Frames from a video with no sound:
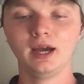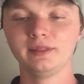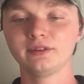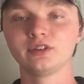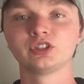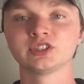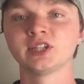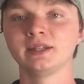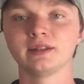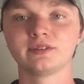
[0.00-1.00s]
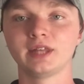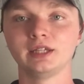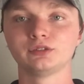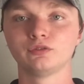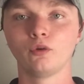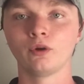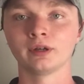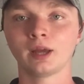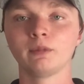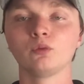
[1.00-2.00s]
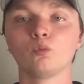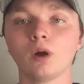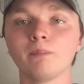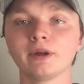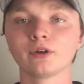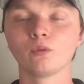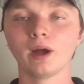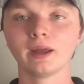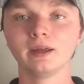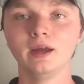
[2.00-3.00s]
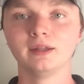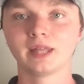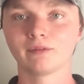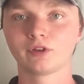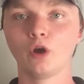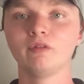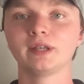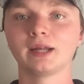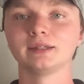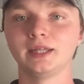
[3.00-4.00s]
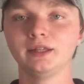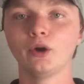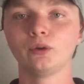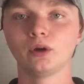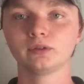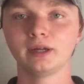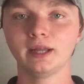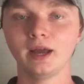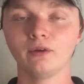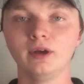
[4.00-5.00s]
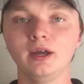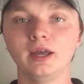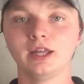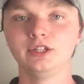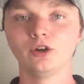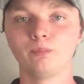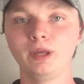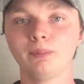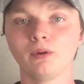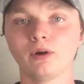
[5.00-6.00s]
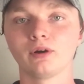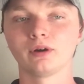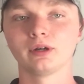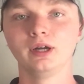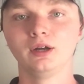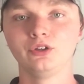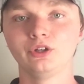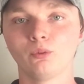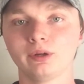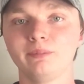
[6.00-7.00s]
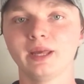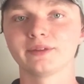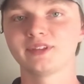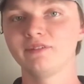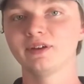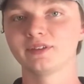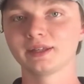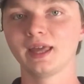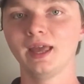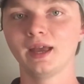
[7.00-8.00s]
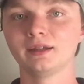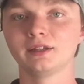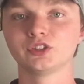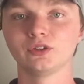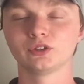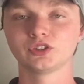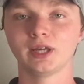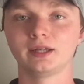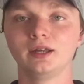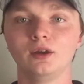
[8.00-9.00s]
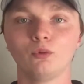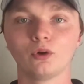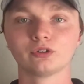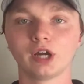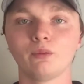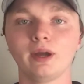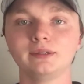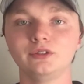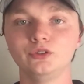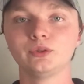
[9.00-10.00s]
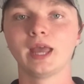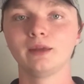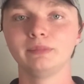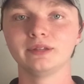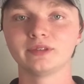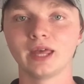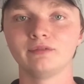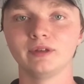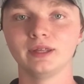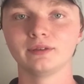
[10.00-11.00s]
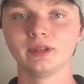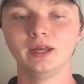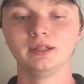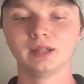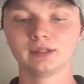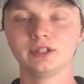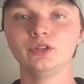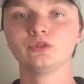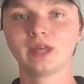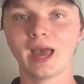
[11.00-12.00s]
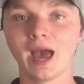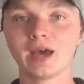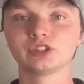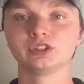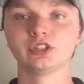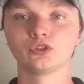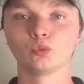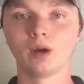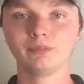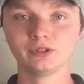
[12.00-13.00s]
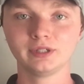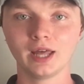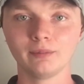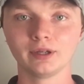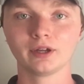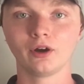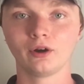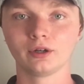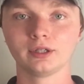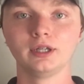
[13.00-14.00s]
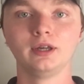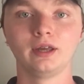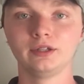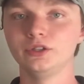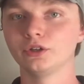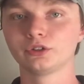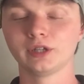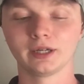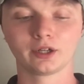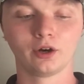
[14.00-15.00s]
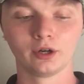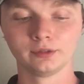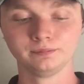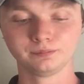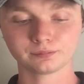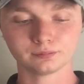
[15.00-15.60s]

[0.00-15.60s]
and this is just setting the stage for it. I mean, what better way to have COVID-19 going on right now? And, you know, people are, you know, want to be as safe as they can. And so they're saying, well, a great way you can be safe is not to use cash, just swipe your debit card and, you know, credit card.